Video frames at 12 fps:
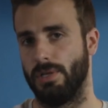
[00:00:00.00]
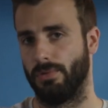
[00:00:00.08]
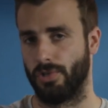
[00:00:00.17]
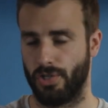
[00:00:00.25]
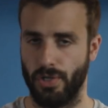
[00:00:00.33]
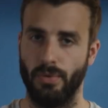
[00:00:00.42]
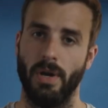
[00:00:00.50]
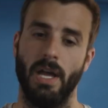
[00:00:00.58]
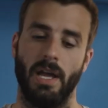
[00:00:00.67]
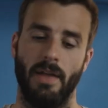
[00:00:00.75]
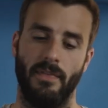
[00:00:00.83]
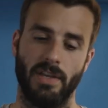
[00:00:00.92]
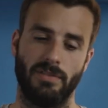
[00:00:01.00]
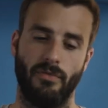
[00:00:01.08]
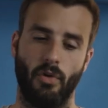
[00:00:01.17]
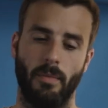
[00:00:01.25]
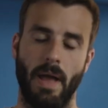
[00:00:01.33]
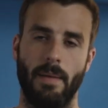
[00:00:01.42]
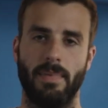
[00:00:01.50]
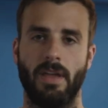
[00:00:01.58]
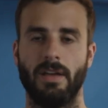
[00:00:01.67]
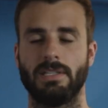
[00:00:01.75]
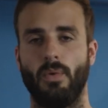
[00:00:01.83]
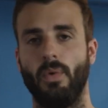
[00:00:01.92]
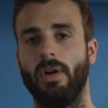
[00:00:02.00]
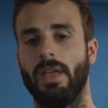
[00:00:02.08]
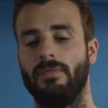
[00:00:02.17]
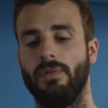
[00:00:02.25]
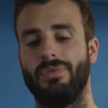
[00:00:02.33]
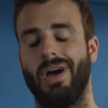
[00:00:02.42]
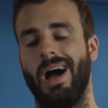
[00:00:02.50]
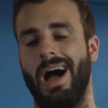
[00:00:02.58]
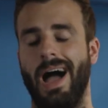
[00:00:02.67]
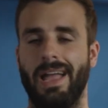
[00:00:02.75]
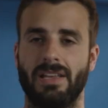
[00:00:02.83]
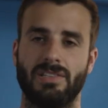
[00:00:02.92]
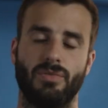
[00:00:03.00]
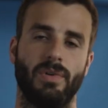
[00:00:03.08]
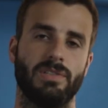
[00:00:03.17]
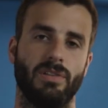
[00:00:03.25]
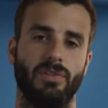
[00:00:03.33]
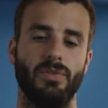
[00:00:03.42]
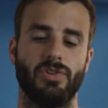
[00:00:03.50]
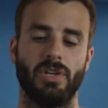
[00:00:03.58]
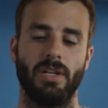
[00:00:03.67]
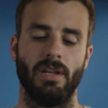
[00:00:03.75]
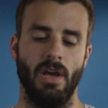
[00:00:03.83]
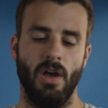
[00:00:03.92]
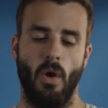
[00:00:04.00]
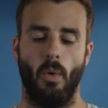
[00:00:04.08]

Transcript: you will shoot in this format because it will give you the highest resolution